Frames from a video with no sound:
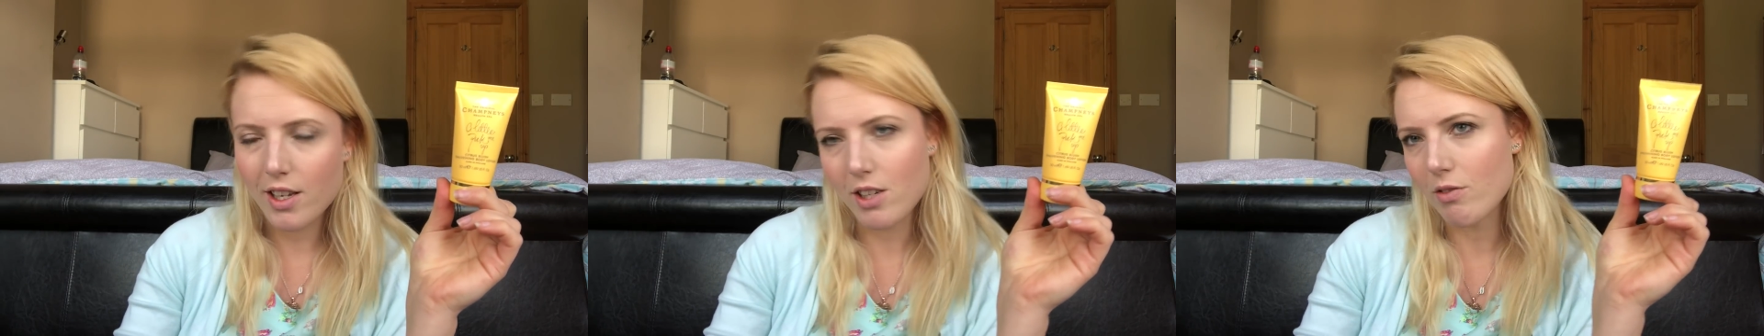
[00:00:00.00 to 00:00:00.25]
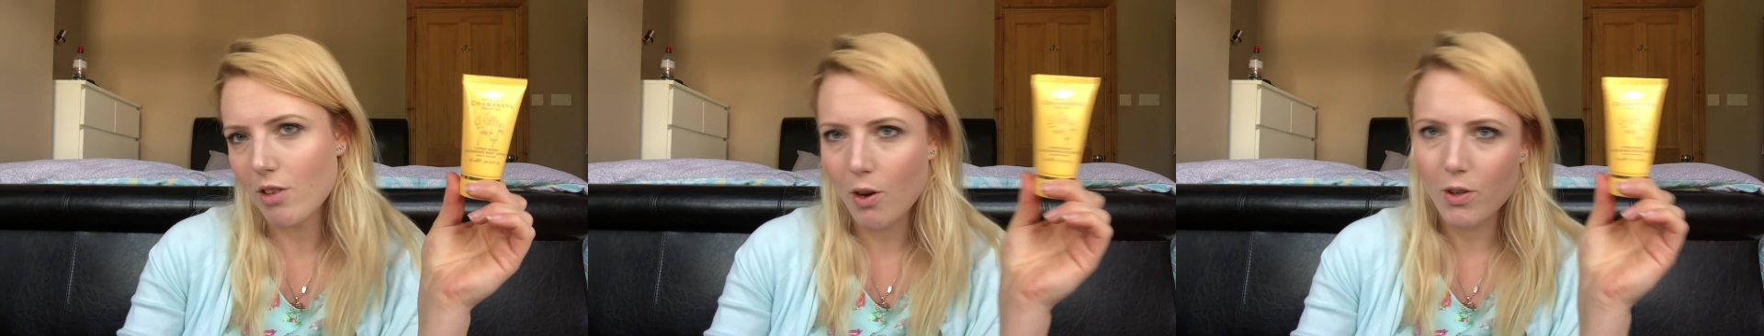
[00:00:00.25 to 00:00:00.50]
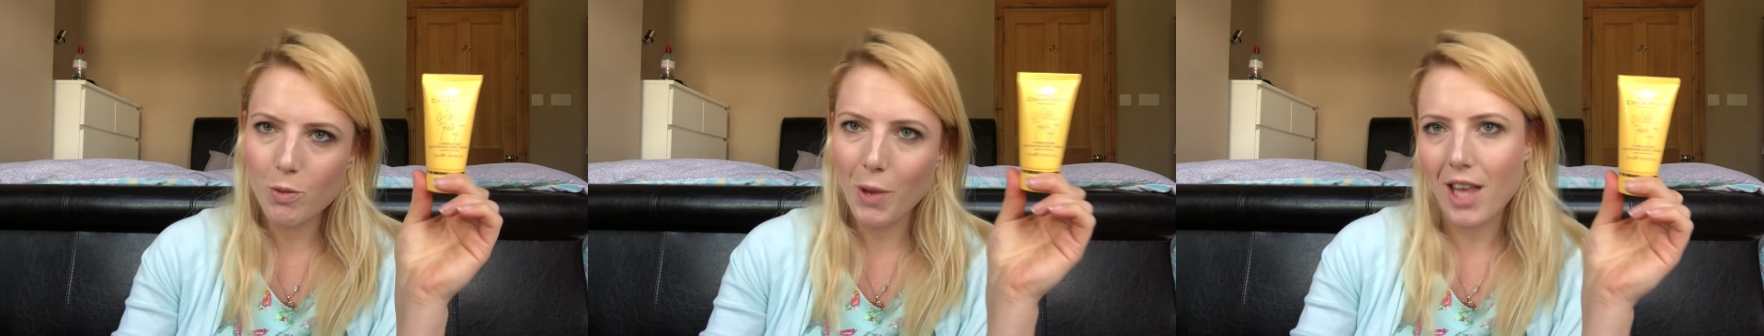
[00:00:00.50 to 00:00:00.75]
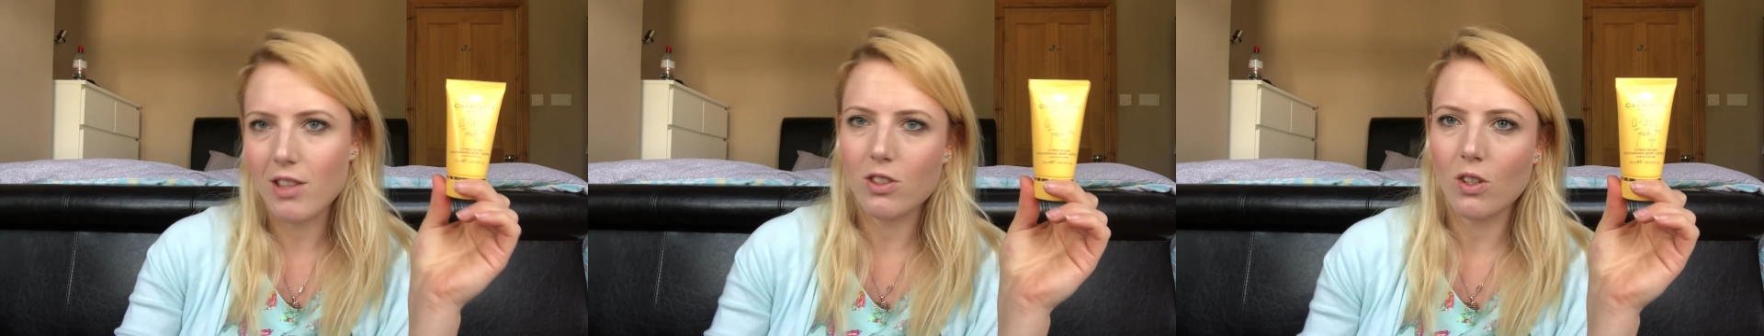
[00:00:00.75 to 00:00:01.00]
I don't know, it
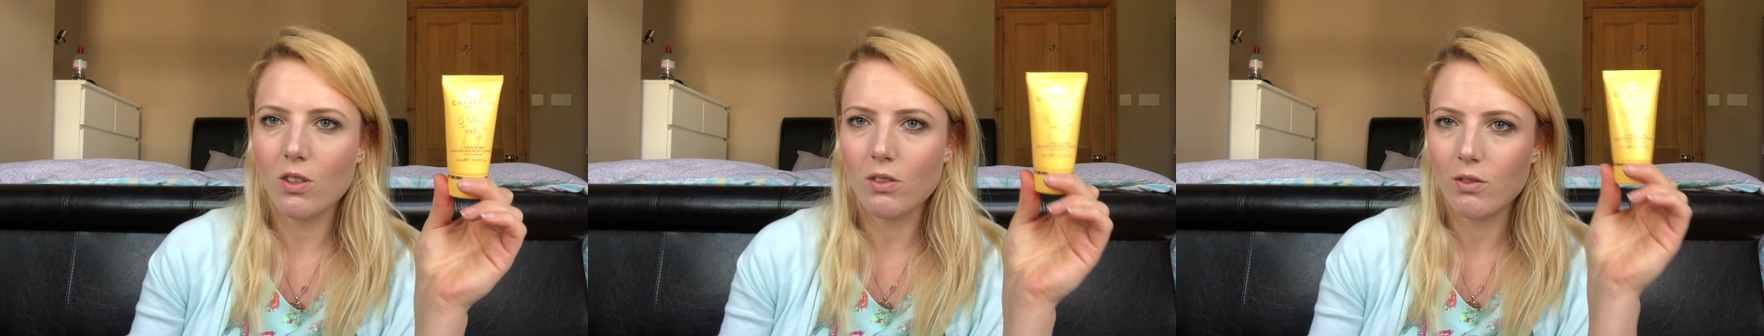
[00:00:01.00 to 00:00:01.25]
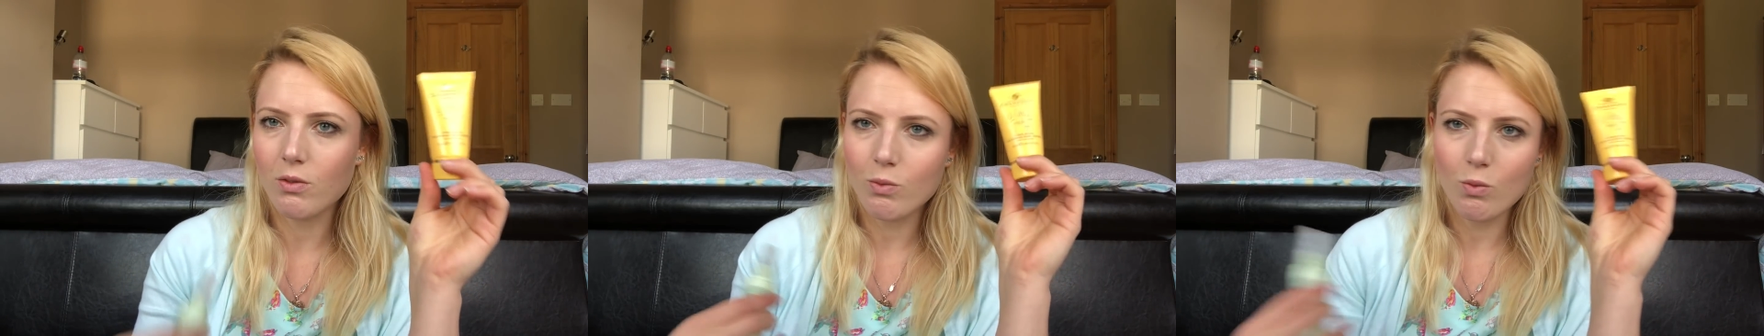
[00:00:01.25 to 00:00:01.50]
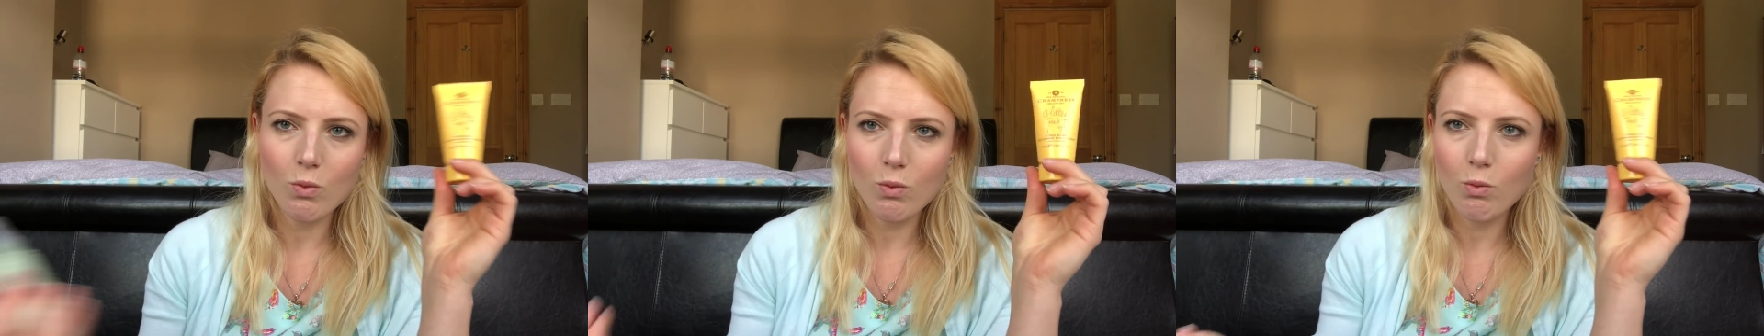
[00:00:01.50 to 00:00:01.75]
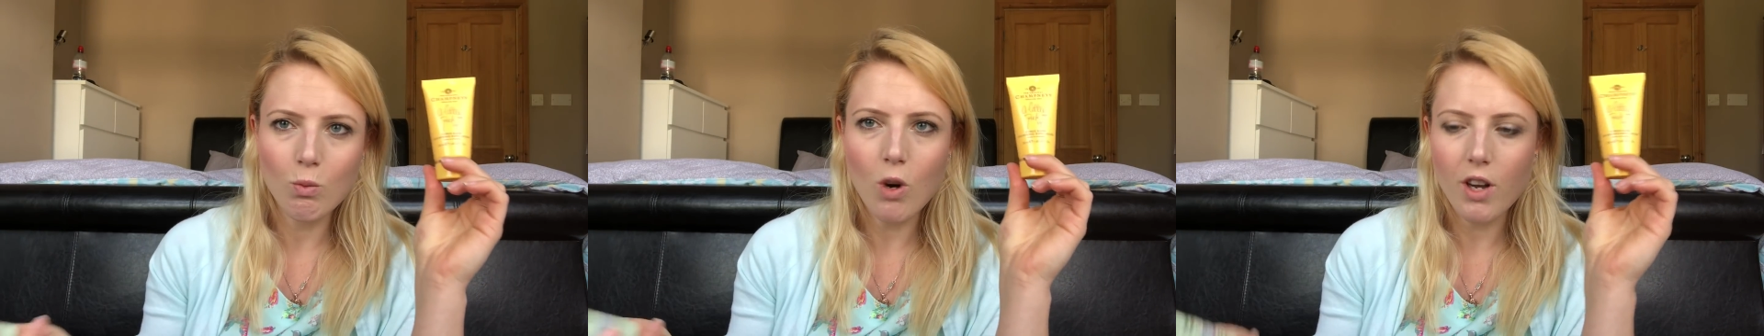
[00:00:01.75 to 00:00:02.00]
depends on
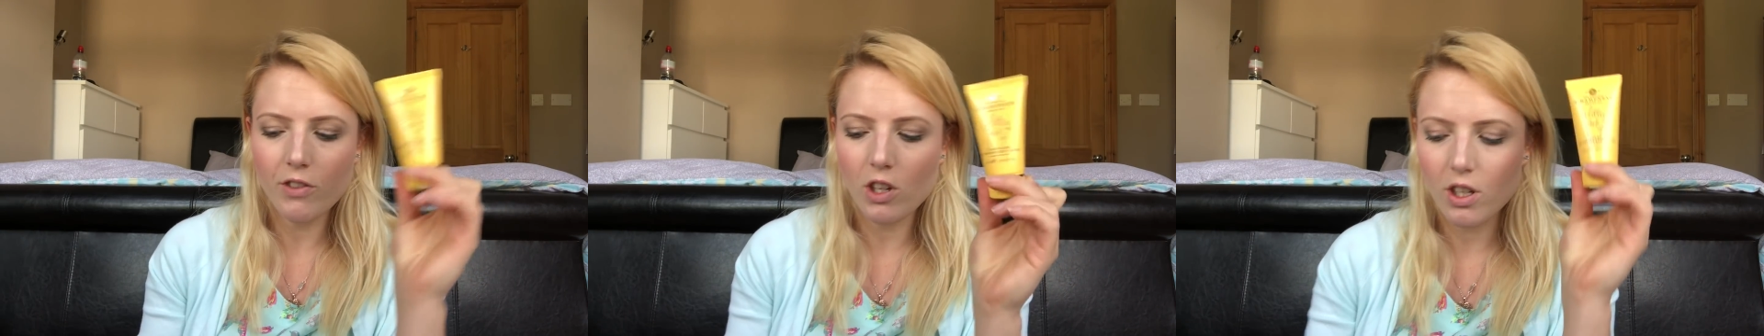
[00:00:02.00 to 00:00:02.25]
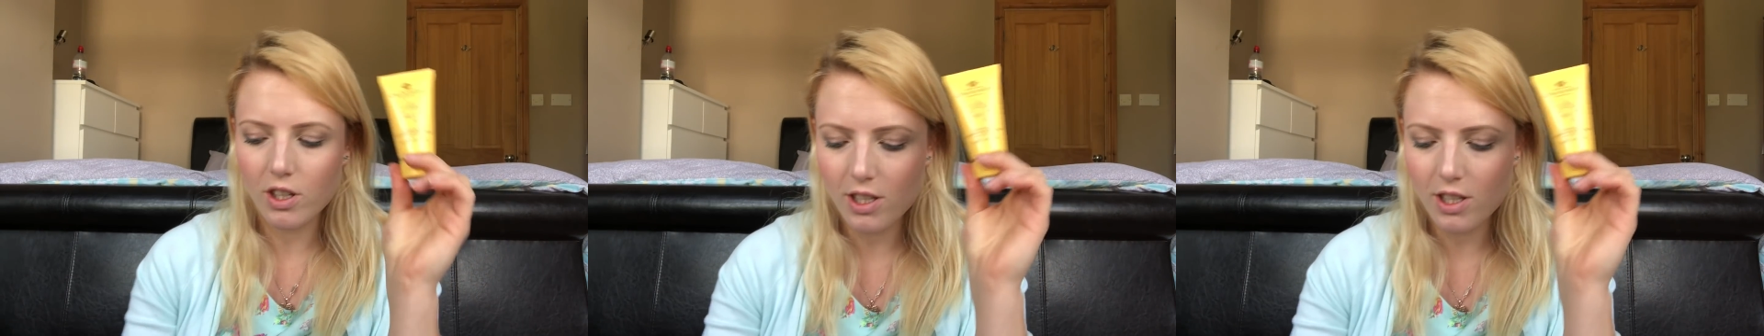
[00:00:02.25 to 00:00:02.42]
what I've got at the